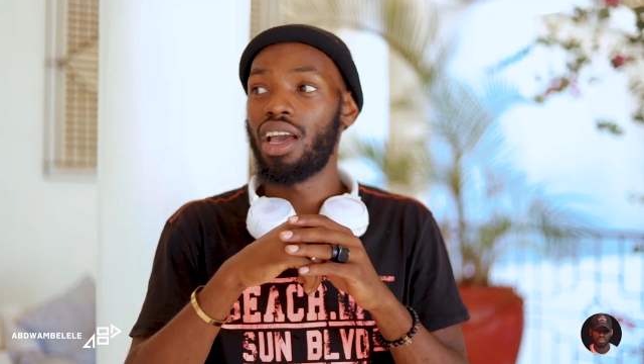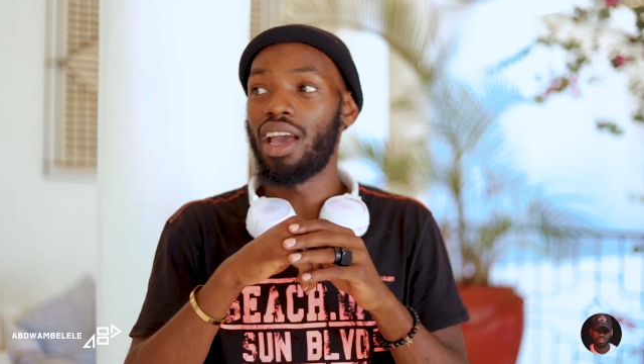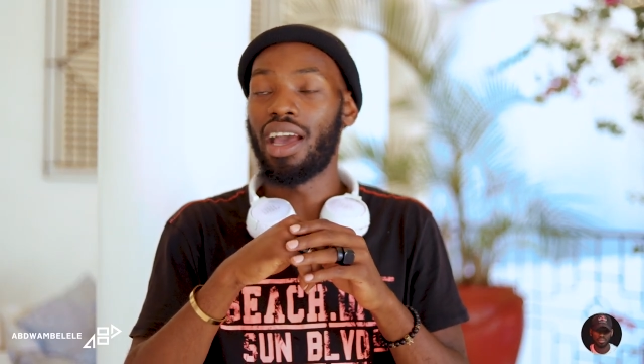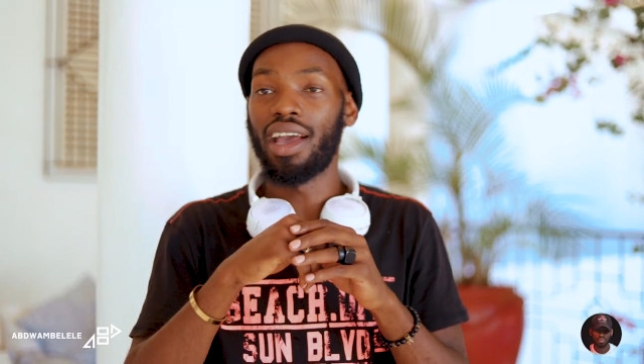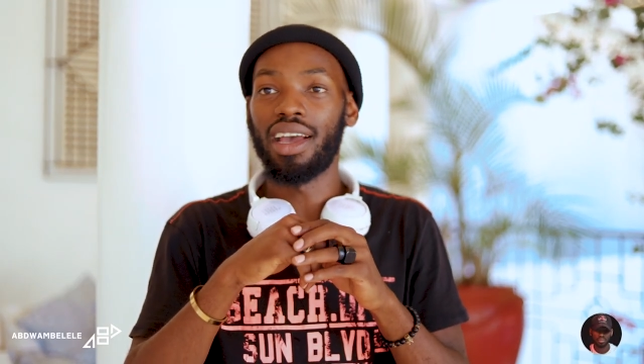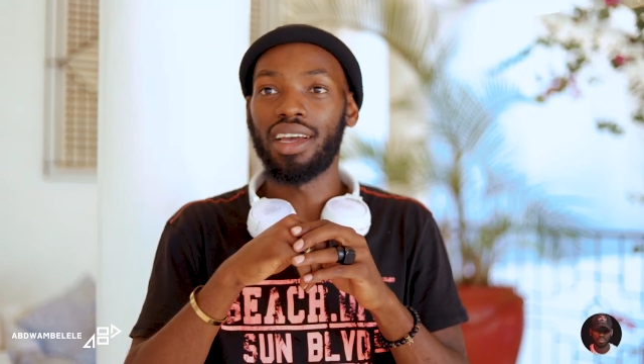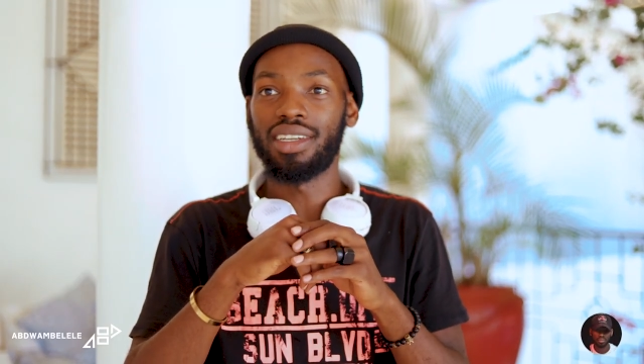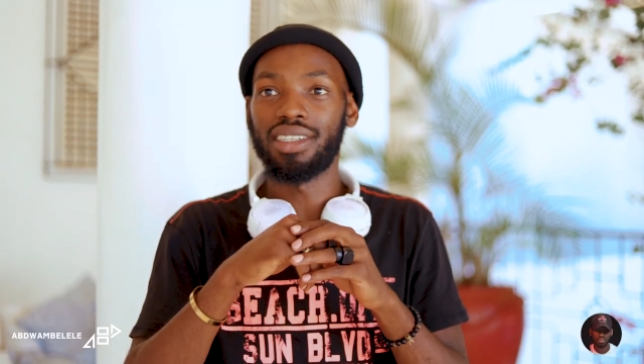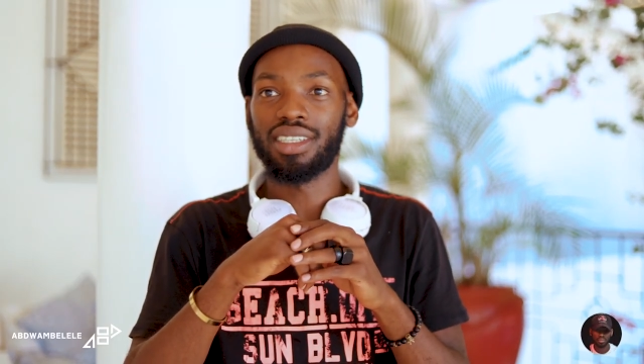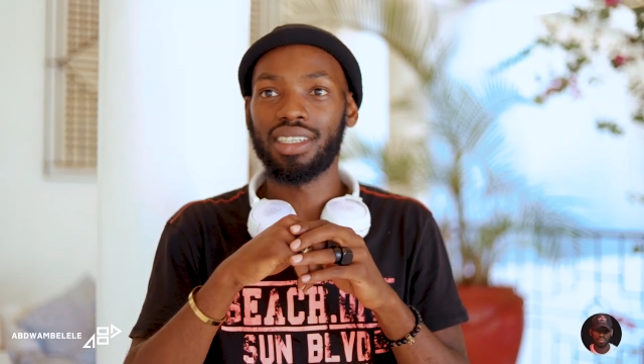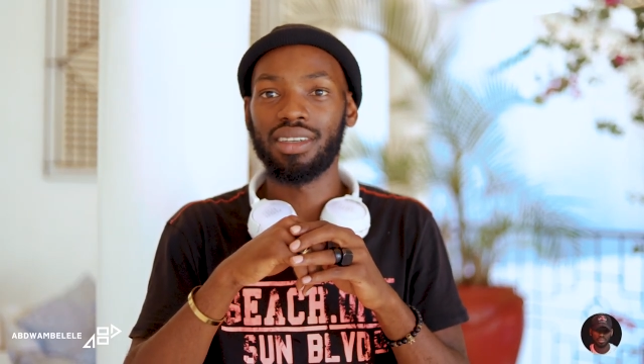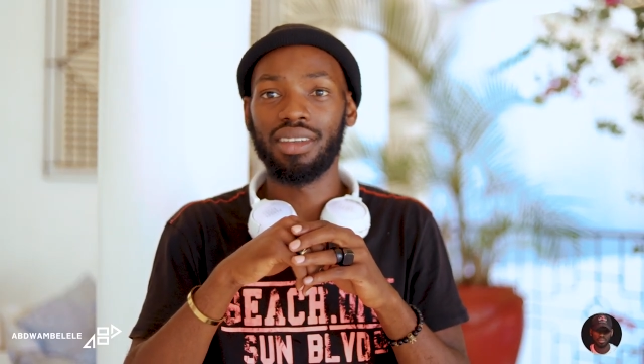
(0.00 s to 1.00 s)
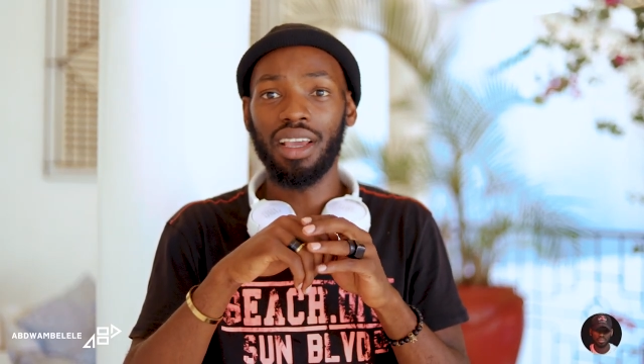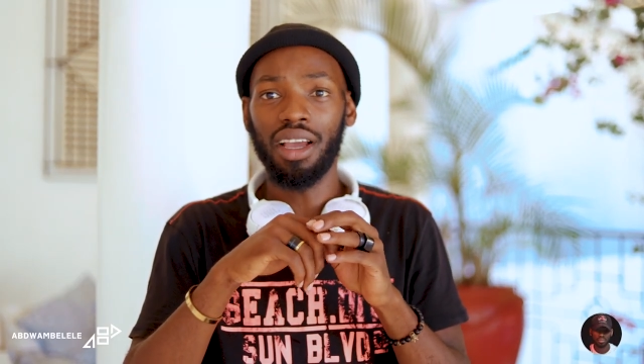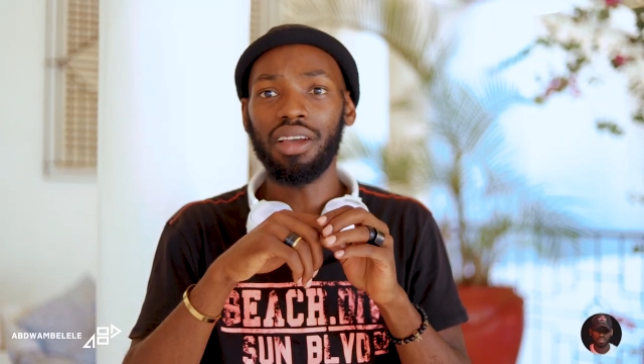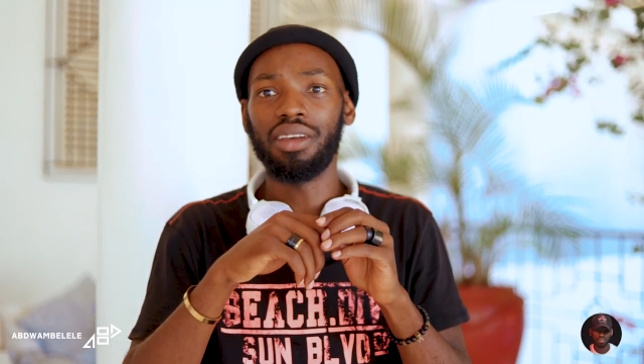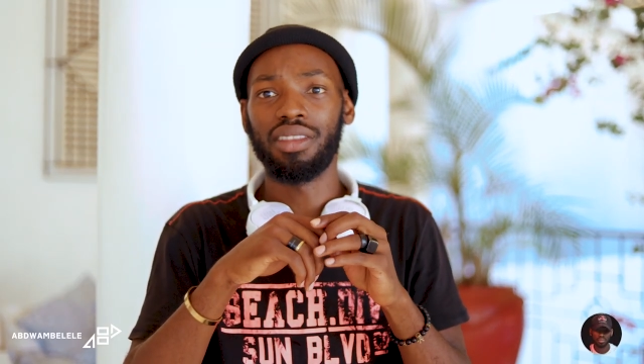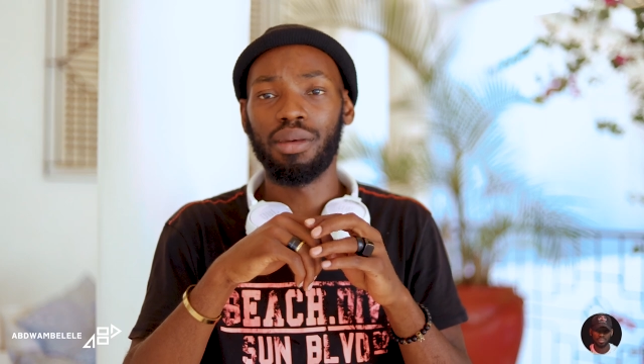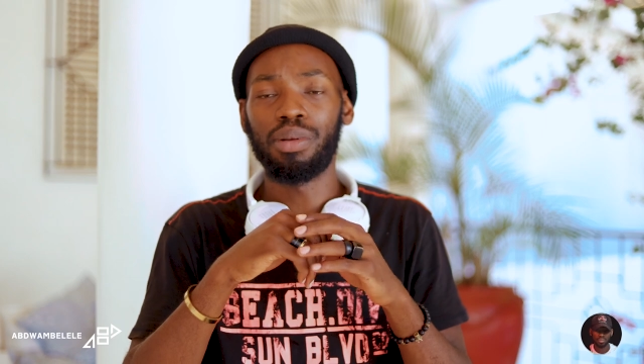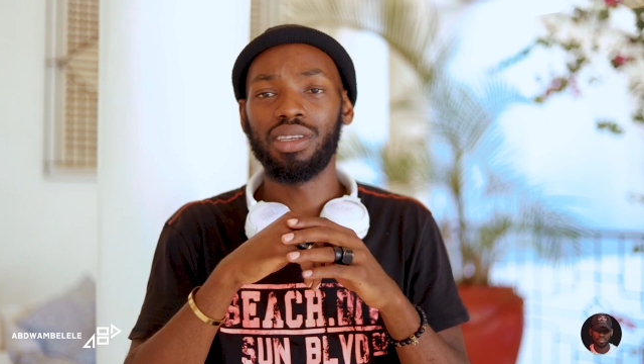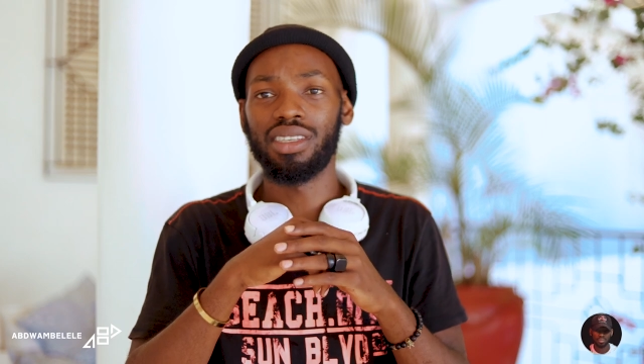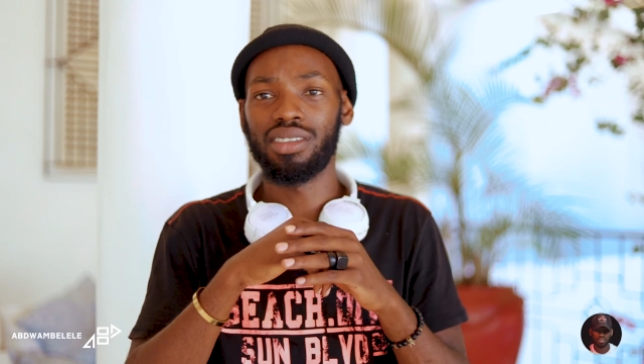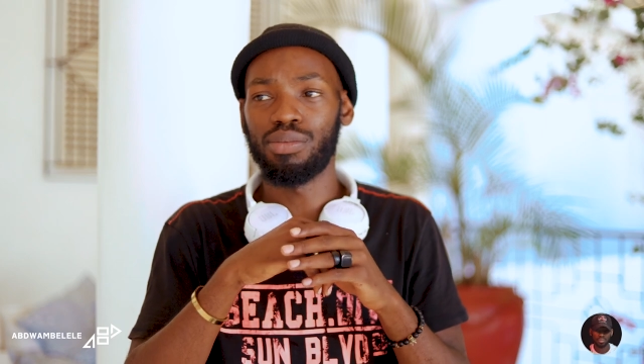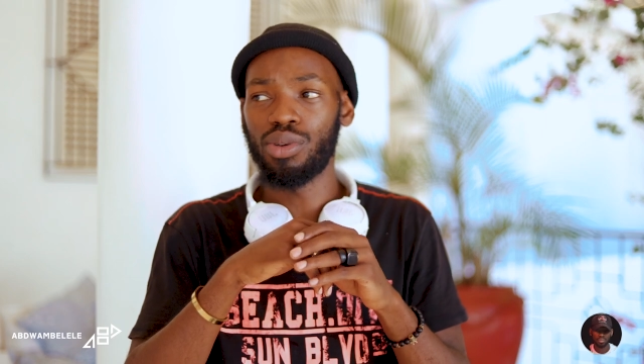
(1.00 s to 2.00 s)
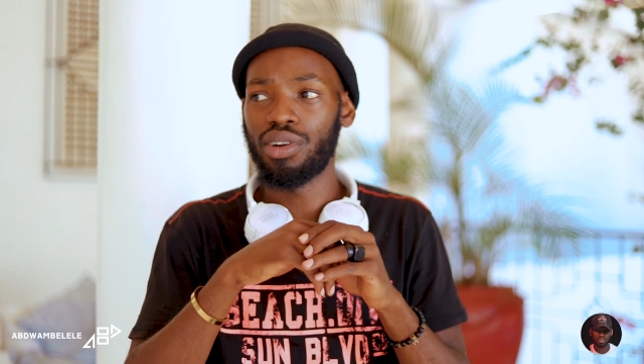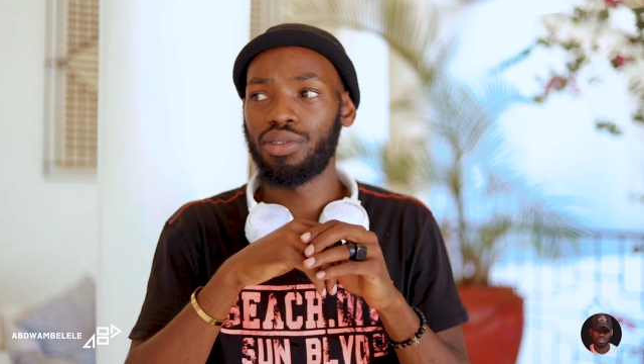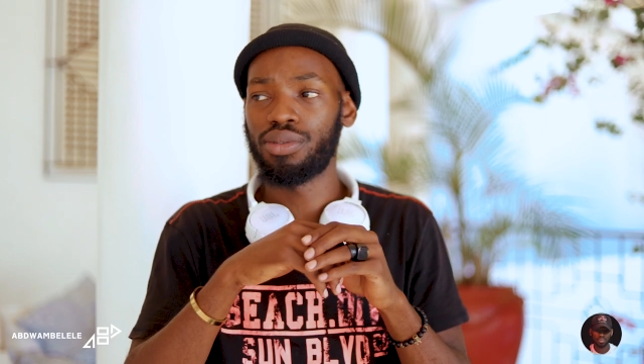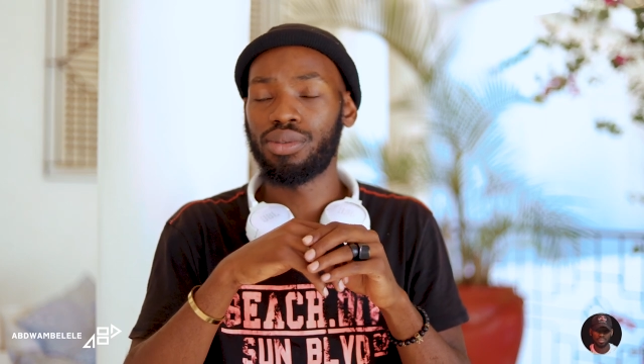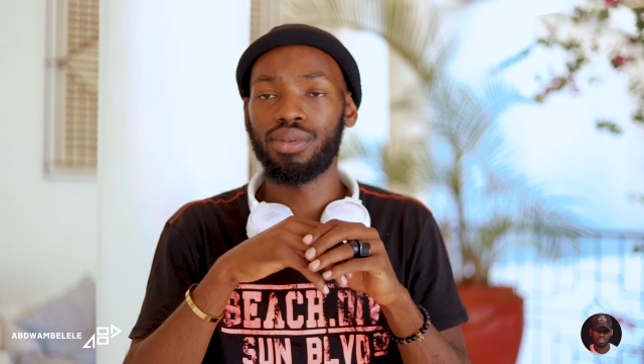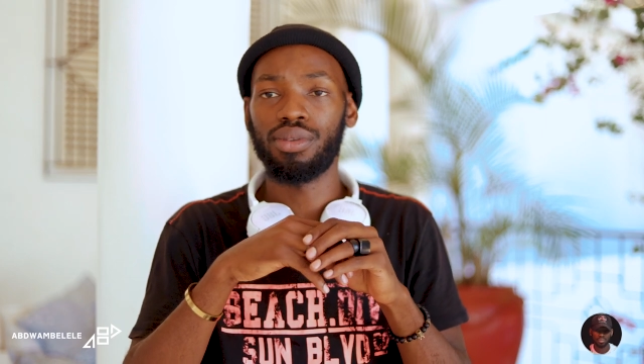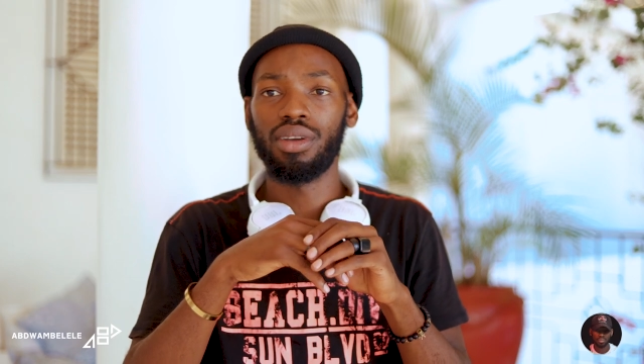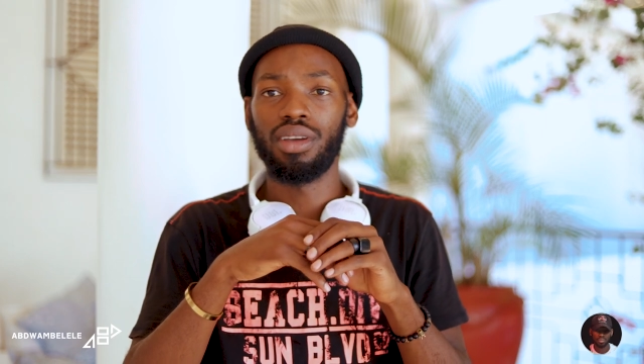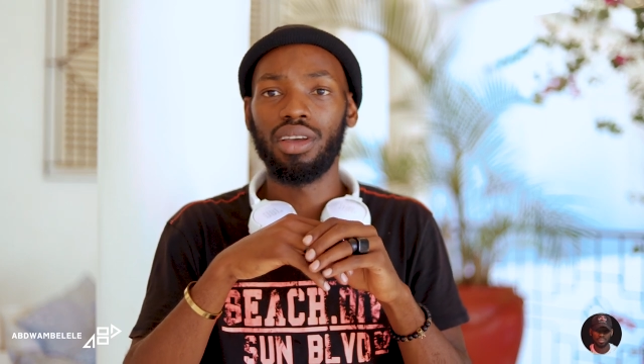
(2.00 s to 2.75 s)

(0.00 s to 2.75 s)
And yeah, the place is beautiful.